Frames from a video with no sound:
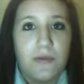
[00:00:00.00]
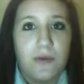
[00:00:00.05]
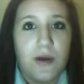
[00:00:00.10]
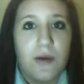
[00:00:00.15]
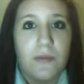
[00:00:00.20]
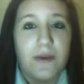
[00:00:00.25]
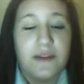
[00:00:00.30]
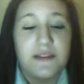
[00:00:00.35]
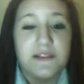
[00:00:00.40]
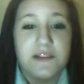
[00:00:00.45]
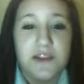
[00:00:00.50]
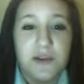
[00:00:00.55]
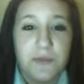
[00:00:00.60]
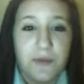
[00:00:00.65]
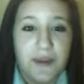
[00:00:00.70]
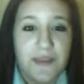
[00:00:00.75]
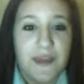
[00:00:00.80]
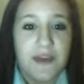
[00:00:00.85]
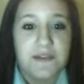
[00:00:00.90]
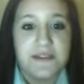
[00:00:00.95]
went
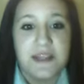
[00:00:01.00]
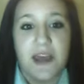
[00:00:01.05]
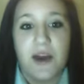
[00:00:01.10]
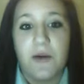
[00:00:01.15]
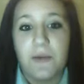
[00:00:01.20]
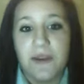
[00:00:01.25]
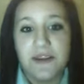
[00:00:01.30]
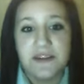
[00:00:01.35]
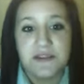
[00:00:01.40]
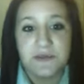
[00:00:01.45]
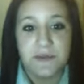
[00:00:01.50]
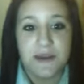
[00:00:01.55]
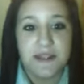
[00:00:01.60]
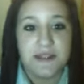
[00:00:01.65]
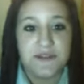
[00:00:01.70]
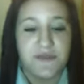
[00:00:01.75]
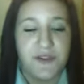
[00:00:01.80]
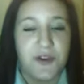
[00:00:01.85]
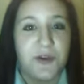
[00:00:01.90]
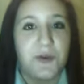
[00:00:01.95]
to
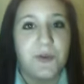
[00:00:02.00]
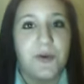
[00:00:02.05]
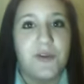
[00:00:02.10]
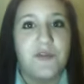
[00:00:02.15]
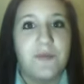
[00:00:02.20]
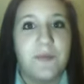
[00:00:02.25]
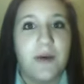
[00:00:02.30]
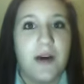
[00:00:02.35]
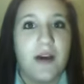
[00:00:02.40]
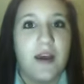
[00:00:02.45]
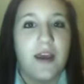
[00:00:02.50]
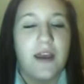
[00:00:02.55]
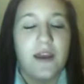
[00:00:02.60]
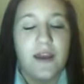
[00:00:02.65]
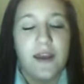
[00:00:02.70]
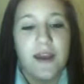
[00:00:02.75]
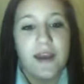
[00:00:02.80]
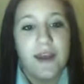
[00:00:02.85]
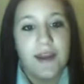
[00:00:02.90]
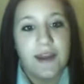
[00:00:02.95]
Westfield with my
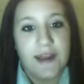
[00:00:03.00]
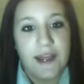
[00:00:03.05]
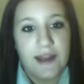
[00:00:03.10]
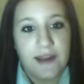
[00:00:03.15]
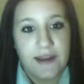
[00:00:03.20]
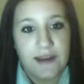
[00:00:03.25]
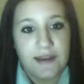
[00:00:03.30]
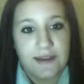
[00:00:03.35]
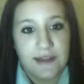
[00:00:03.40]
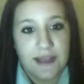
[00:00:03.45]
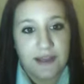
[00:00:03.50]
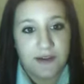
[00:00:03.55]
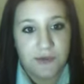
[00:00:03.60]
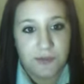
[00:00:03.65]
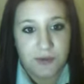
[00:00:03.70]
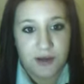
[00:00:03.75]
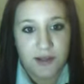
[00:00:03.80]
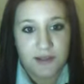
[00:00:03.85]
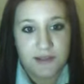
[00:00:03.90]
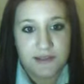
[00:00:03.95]
nan and dad
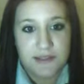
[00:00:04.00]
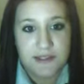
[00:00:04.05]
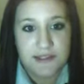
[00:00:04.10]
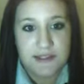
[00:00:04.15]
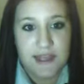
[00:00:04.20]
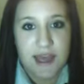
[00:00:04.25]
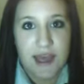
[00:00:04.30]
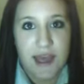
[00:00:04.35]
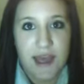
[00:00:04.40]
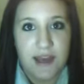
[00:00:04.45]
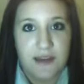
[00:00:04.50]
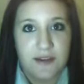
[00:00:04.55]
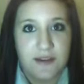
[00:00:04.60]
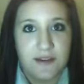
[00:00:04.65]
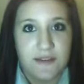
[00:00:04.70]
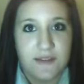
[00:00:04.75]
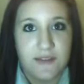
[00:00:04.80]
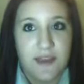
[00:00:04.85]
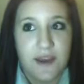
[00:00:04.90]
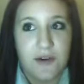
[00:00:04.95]
once, and
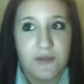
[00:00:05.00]
there